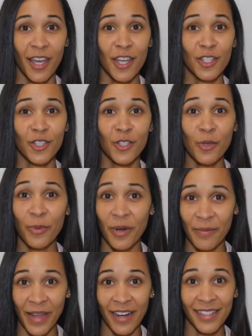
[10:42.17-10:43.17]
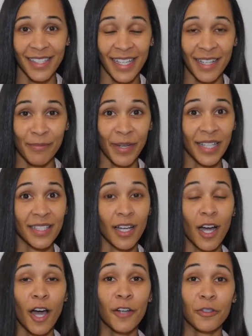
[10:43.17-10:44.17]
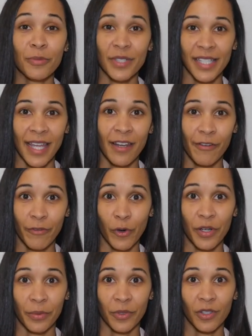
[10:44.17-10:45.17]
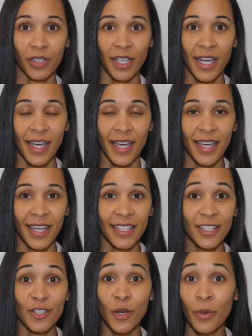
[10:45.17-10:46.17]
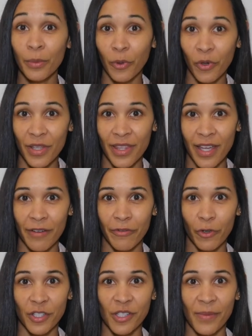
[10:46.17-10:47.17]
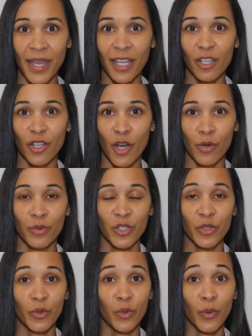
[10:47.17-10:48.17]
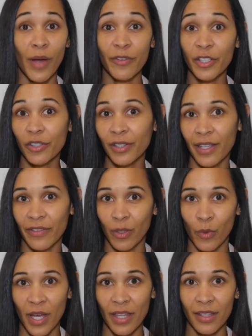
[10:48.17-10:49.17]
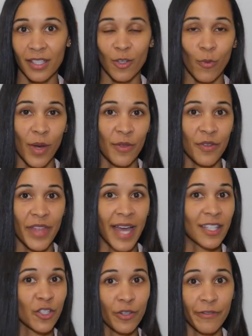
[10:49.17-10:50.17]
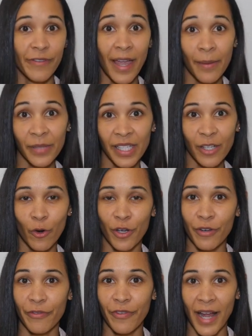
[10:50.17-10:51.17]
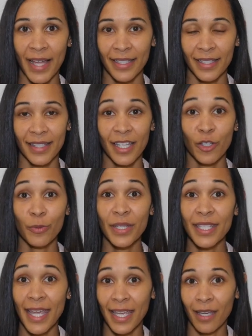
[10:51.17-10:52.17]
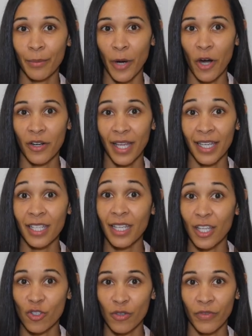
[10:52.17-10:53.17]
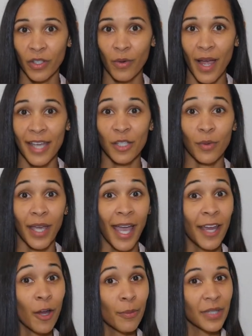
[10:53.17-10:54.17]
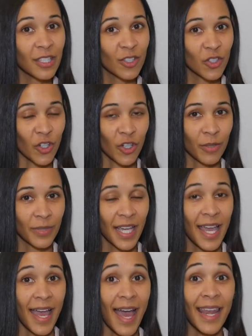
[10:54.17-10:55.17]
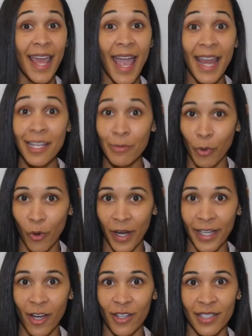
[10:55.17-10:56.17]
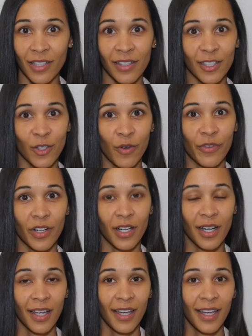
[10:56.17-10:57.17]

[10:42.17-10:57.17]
Super embarrassing, but it's 100% avoidable. It's so important, therefore, to make it known to whoever you're living with, so whether that's your family or your friends, that you'll be taking part in an interview and you cannot be disturbed at any point until it's over.